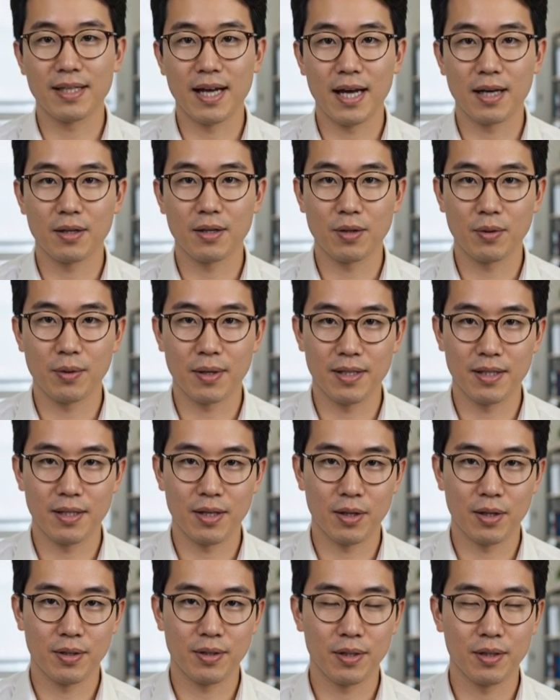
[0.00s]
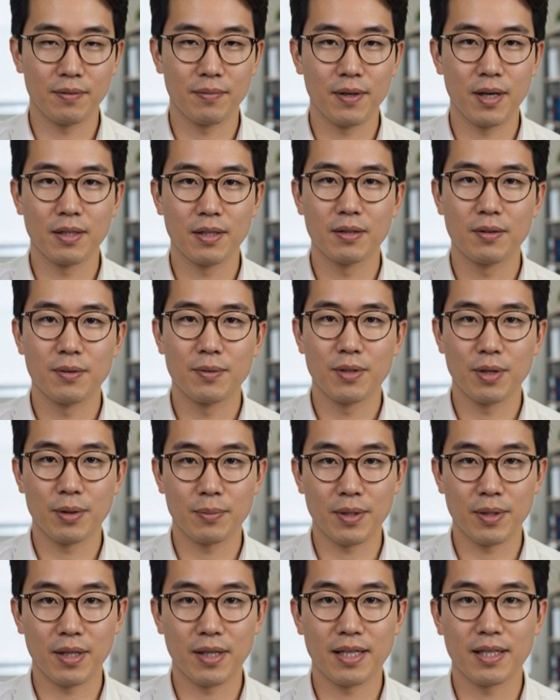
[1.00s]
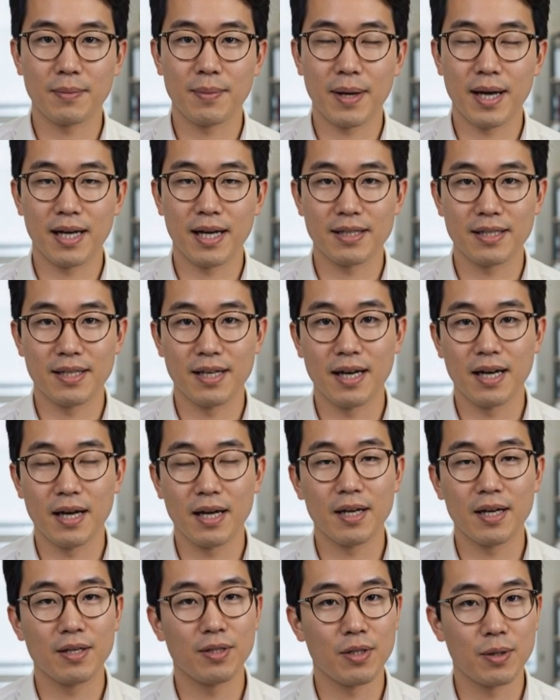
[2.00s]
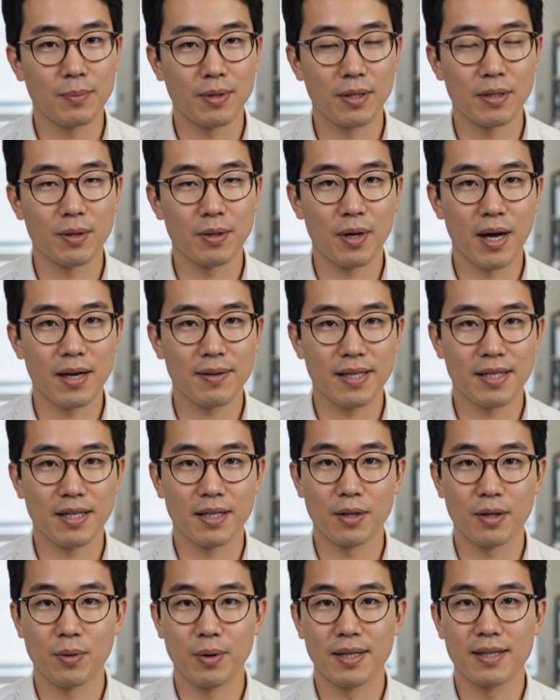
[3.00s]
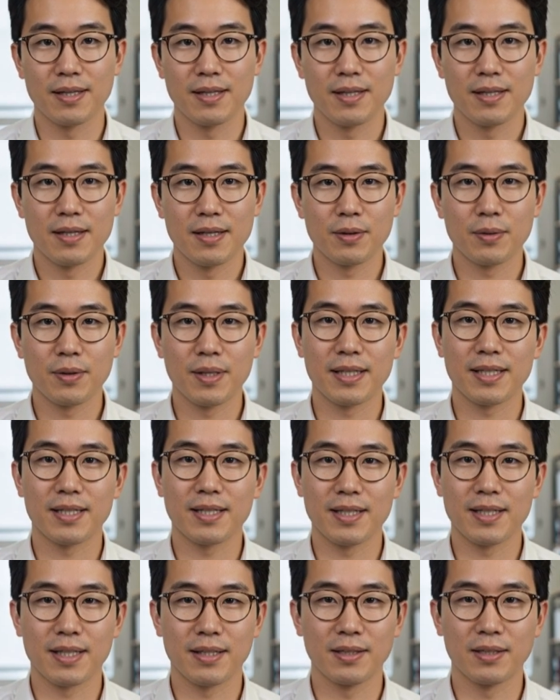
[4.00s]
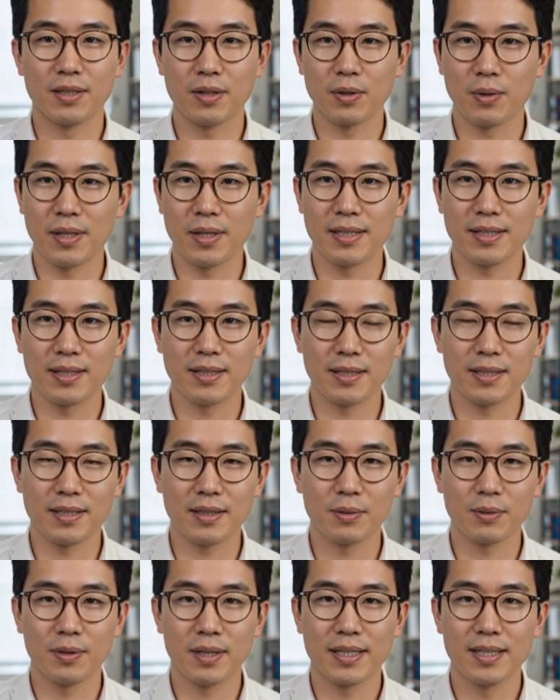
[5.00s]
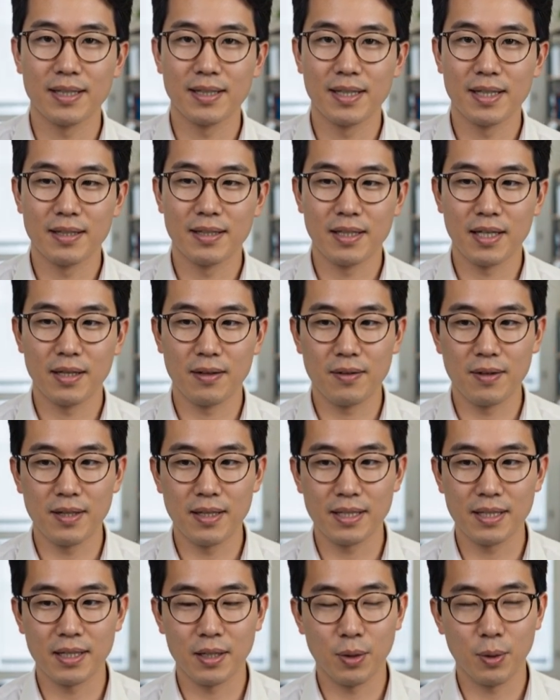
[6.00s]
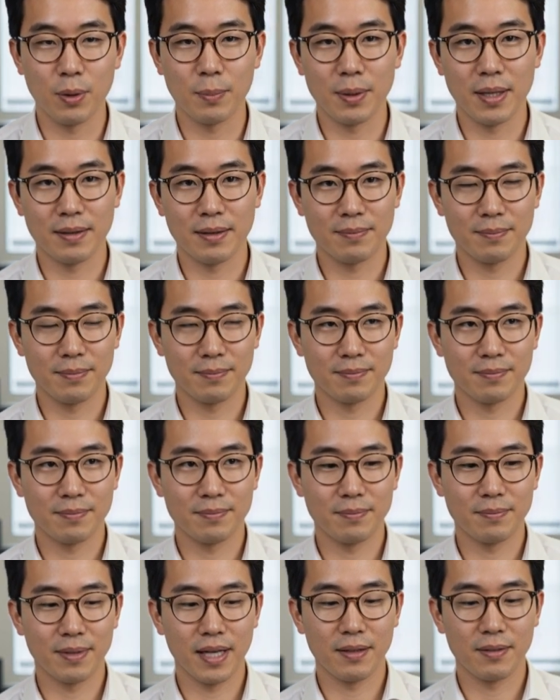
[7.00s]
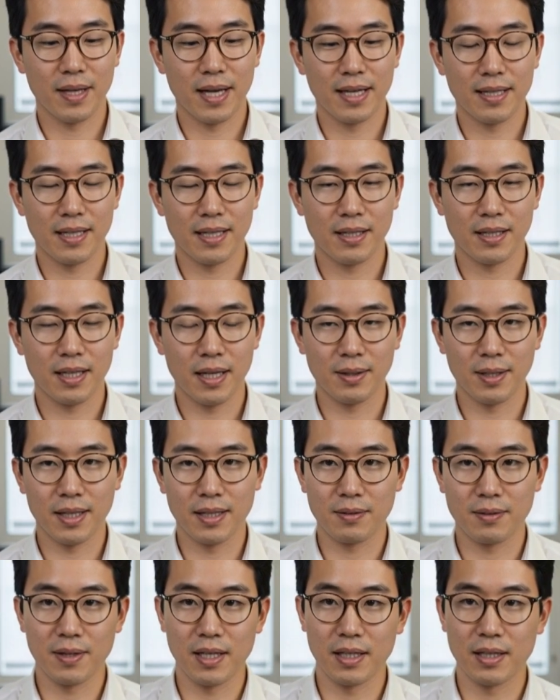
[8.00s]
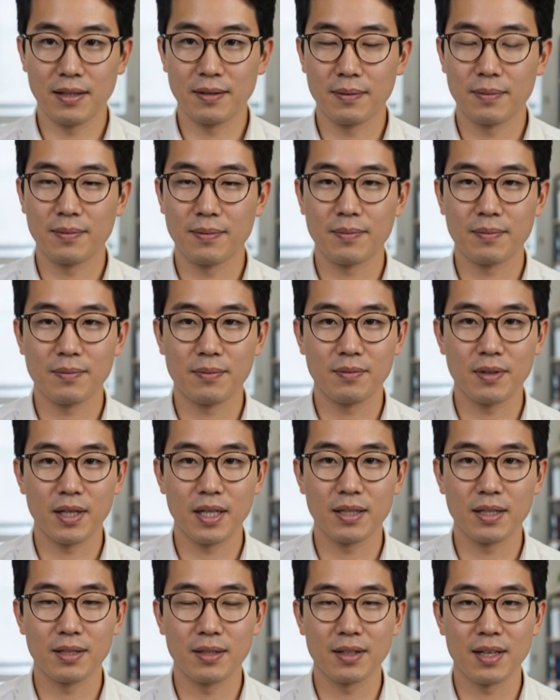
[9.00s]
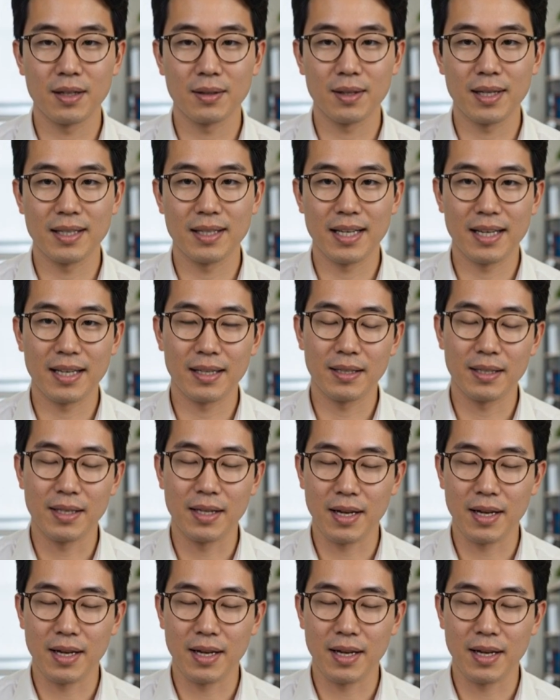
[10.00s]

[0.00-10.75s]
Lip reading: Io swings closer and farther from Jupiter on each pass, Jupiter's gravity squeezes and releases it every single orbit. That flexing generates friction. Friction generates heat.